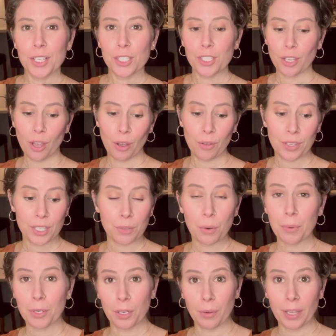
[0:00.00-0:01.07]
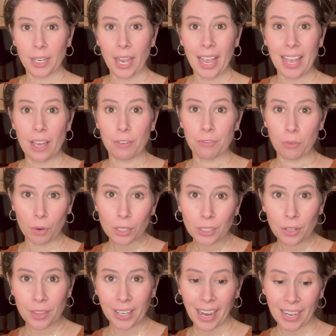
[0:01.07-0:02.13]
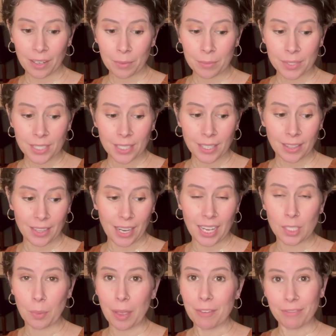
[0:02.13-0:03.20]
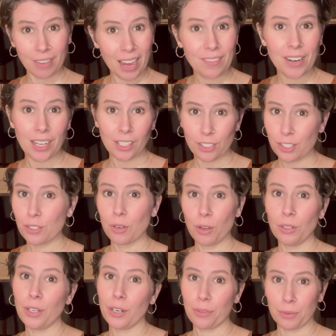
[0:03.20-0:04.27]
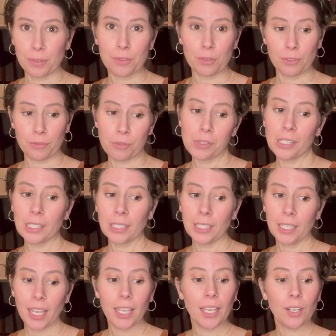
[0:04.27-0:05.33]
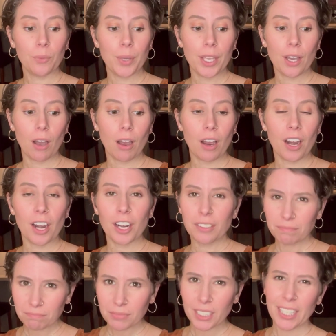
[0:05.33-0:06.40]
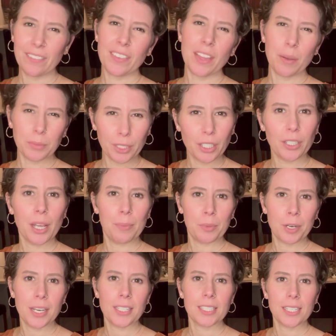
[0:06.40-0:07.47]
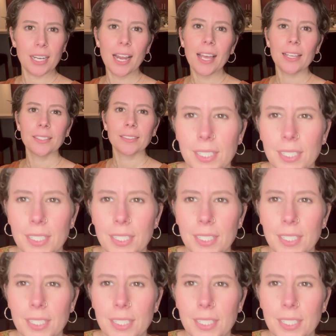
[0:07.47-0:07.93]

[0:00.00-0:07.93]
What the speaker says: So this is what we're doing. I have 4 clothing items that I spent $5 in total at a thrift store for, and we are giving them little upgrades today.